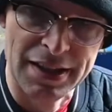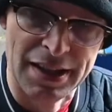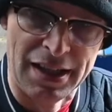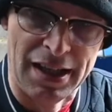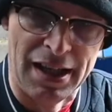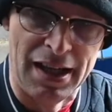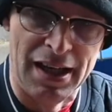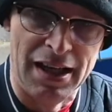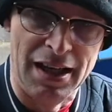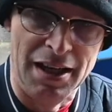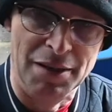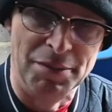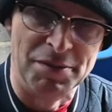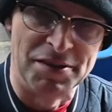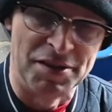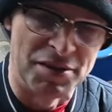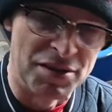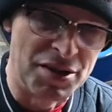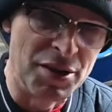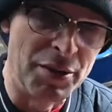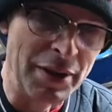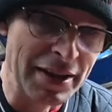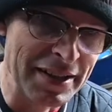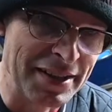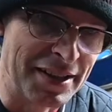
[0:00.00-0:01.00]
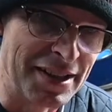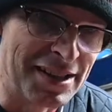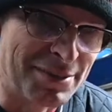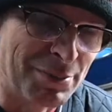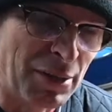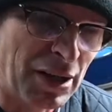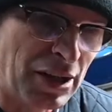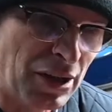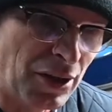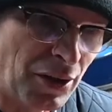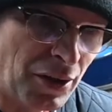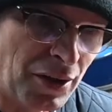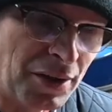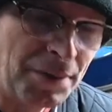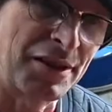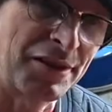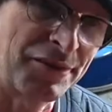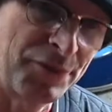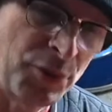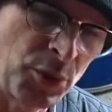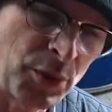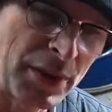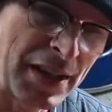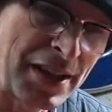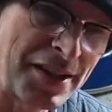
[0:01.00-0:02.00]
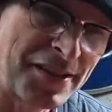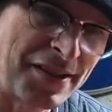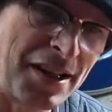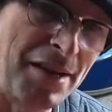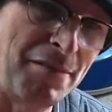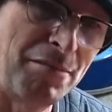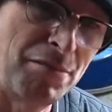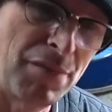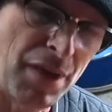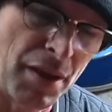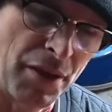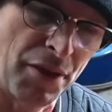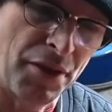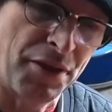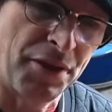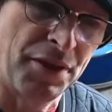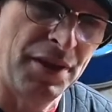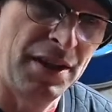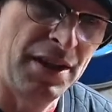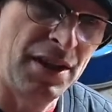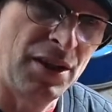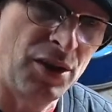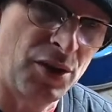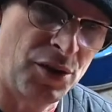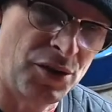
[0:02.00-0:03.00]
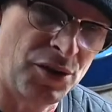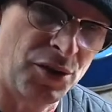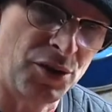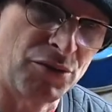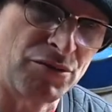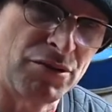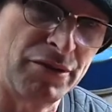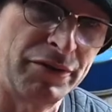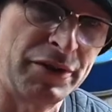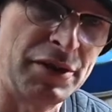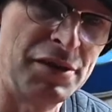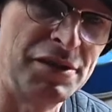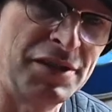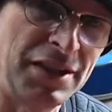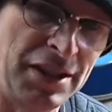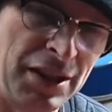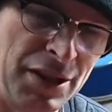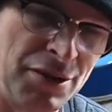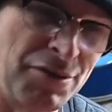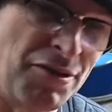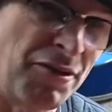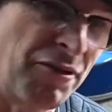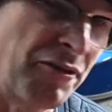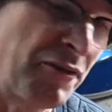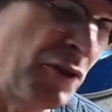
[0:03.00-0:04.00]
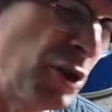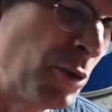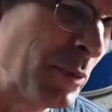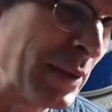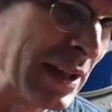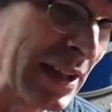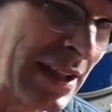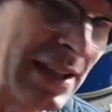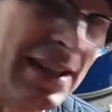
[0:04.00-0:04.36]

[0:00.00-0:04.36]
So 2 in a day is my lot. It's 4 days a month on reviews alone, filming,